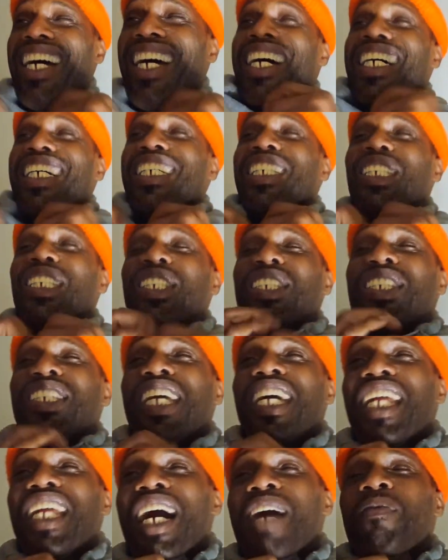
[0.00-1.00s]

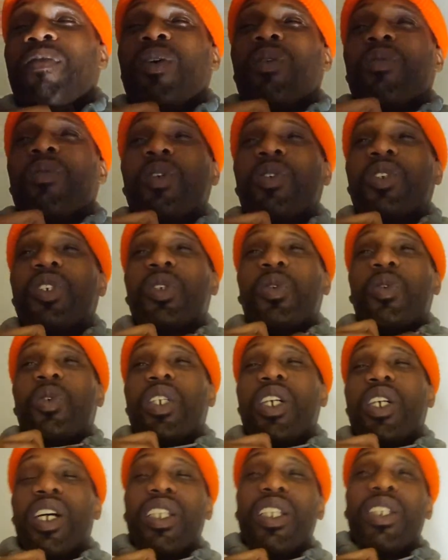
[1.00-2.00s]
Shit, I'm
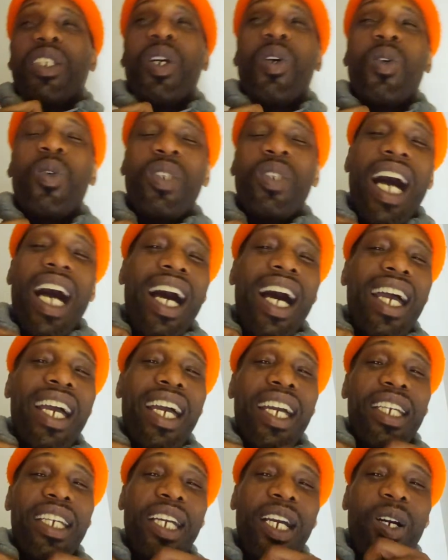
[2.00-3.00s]
almost too young to know who
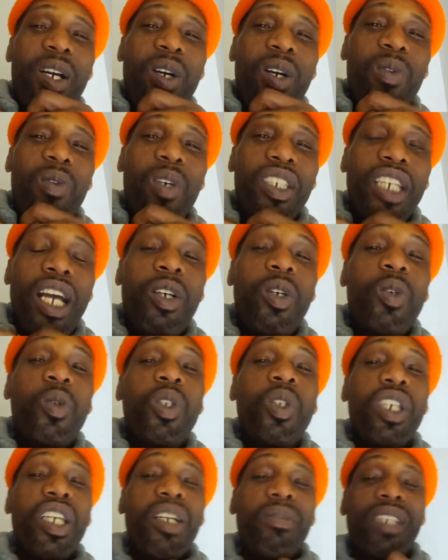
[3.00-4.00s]
Diane Carroll was. Y'all
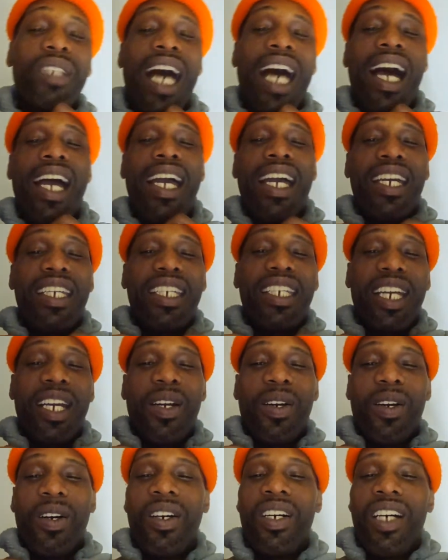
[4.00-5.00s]
go look up Diane
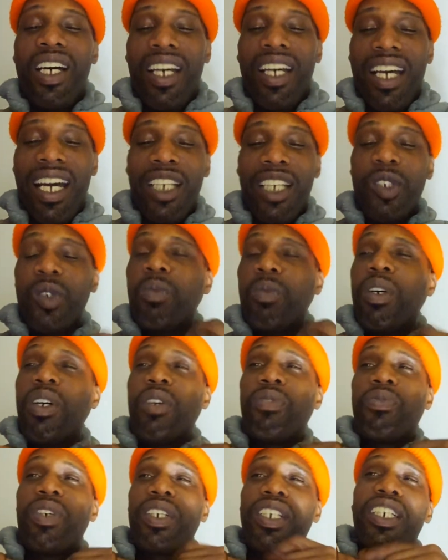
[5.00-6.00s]
Carroll. That's who
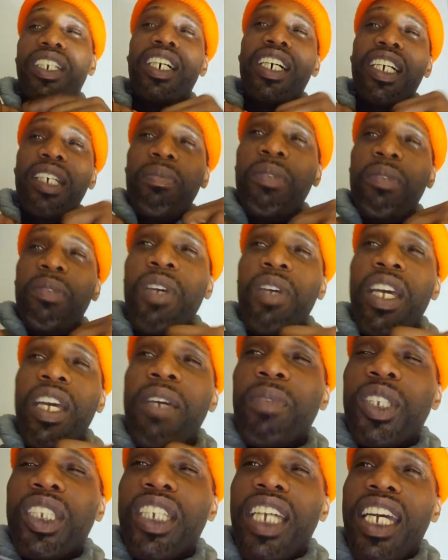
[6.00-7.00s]
motherfucking Huggy be
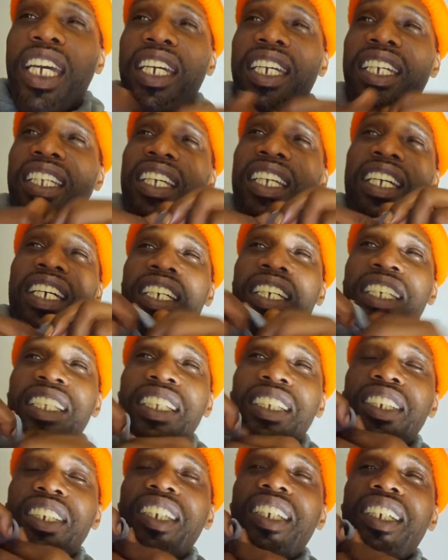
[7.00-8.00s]
imitating.
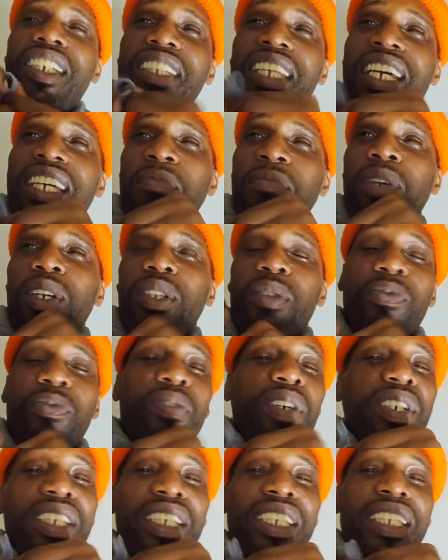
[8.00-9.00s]
She get that
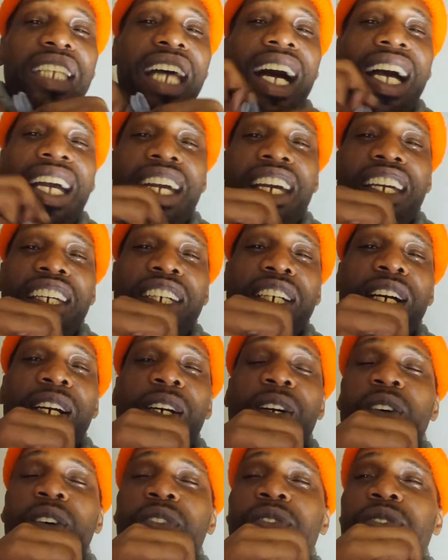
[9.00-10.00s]
motherfucking Diane
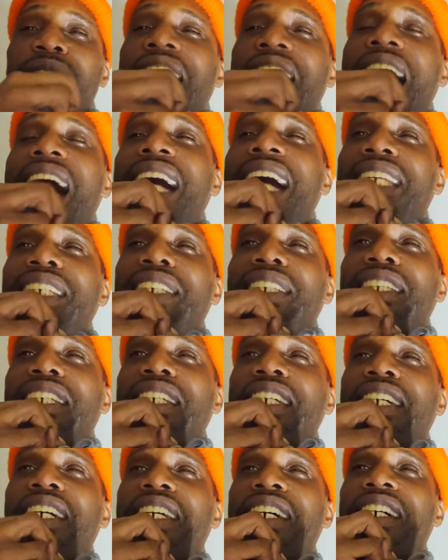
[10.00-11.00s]
Carroll from
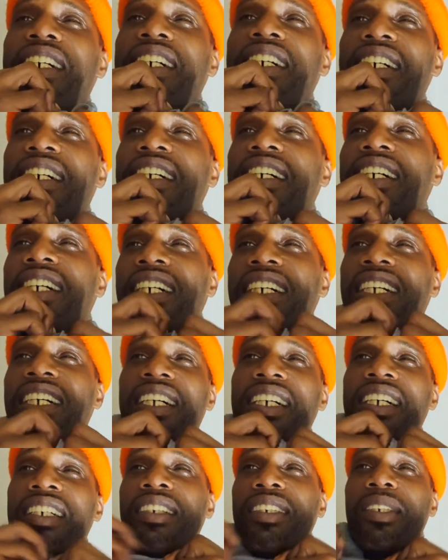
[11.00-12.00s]
Dynasty in her.
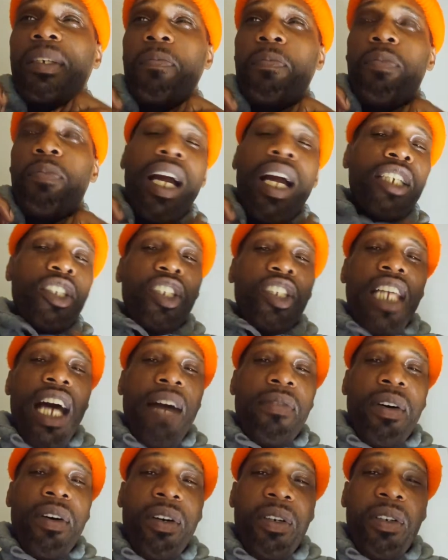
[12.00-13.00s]
That's a Blanche Daba.